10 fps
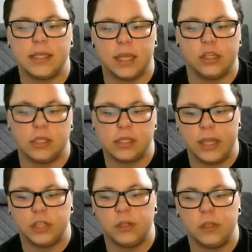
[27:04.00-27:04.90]

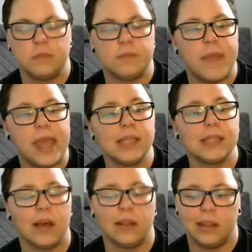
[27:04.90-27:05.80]
legislation
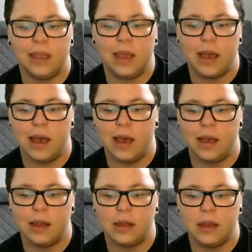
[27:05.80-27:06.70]
based on the
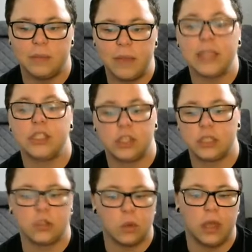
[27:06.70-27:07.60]
based
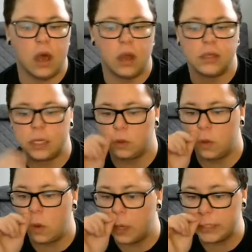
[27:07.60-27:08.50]
just solely on
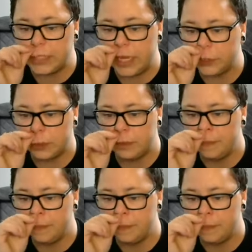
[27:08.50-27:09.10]
sexual orientation.